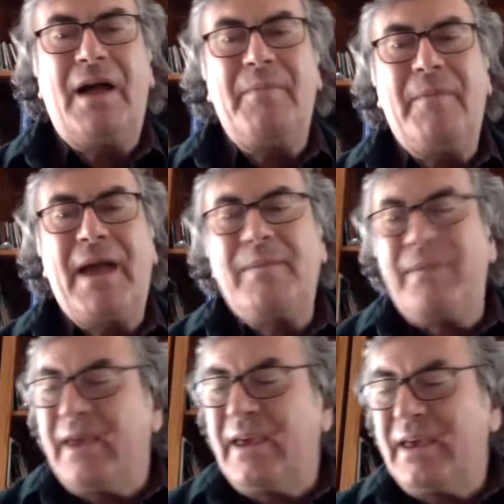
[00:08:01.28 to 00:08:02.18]

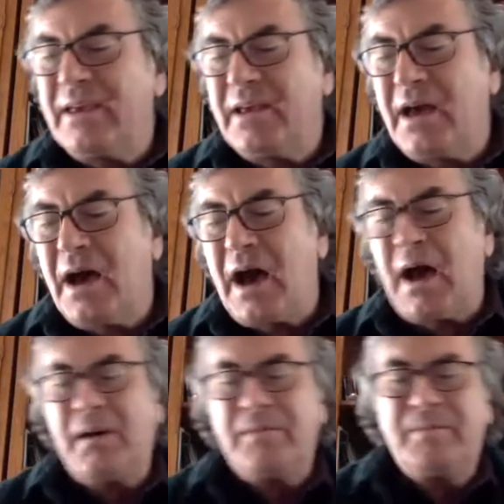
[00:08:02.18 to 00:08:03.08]
maybe,
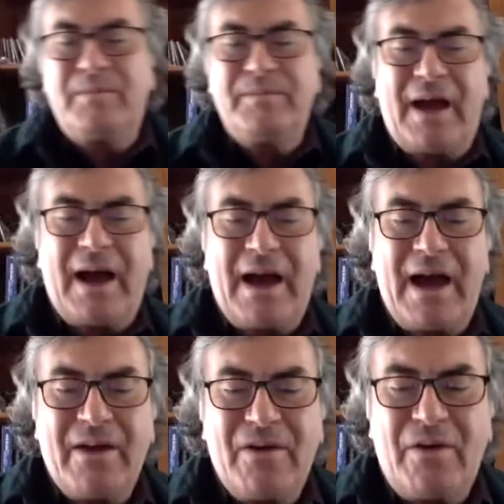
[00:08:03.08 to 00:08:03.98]

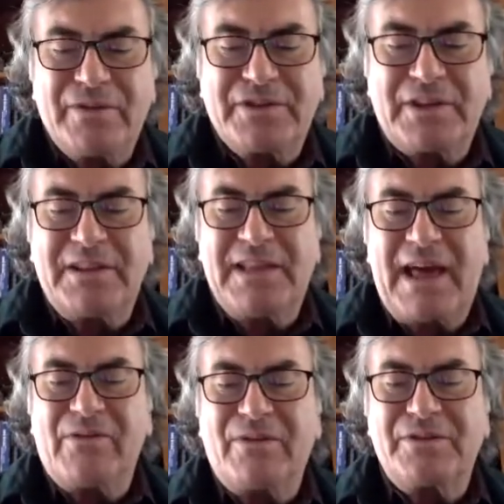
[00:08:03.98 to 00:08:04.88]
I don't know if there's a
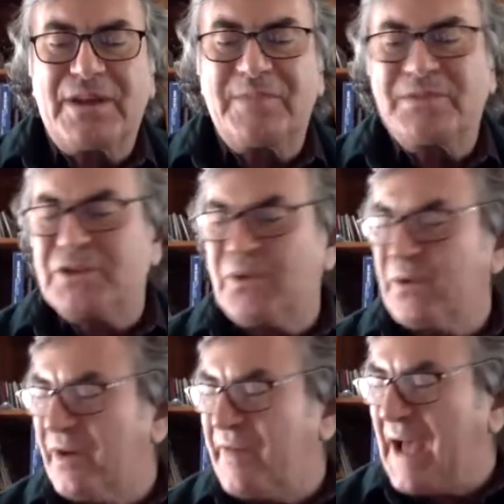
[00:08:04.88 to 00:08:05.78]
letter or some
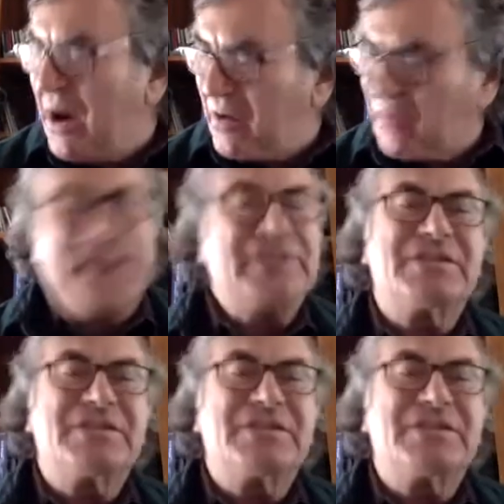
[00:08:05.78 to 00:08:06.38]
sort of outreach